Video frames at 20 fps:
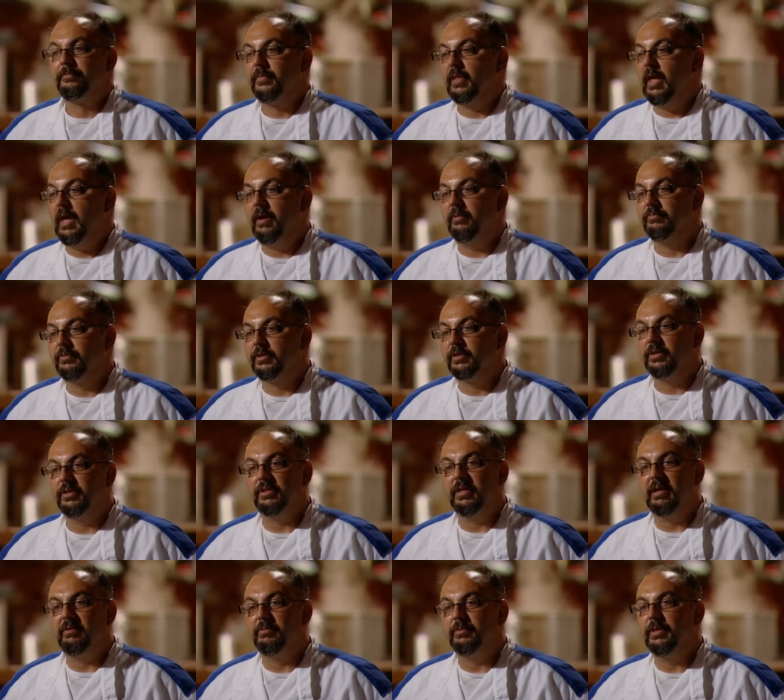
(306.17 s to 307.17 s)
I'm gonna
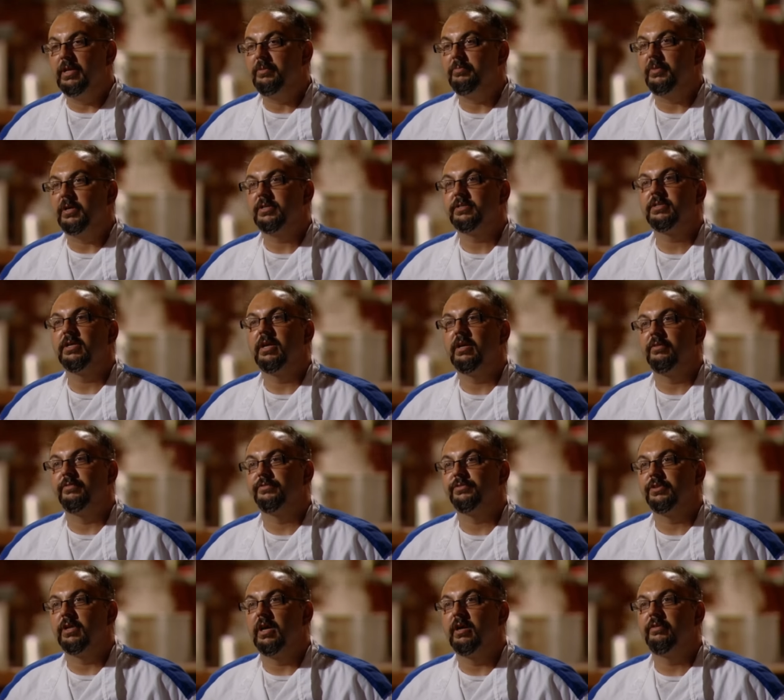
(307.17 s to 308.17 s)
nominate myself,
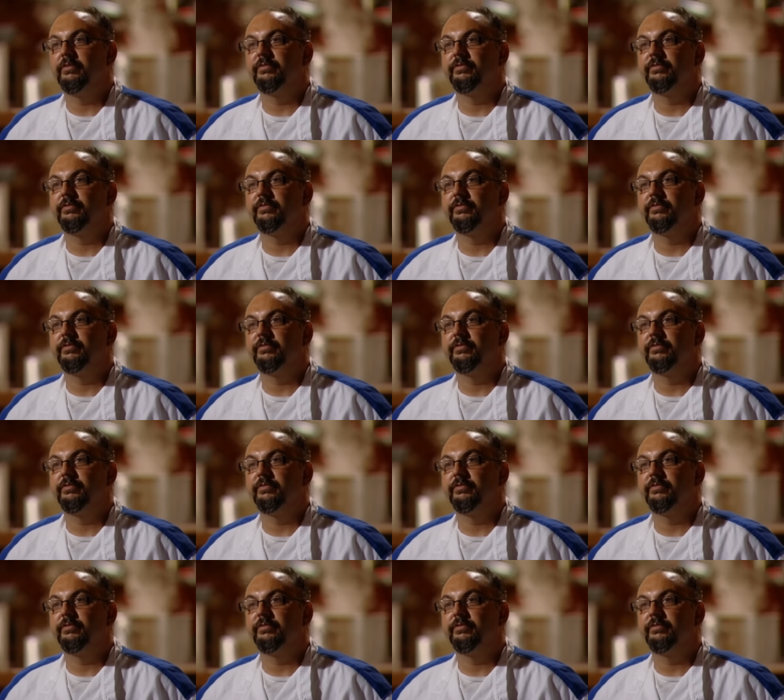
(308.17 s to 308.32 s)
Chef.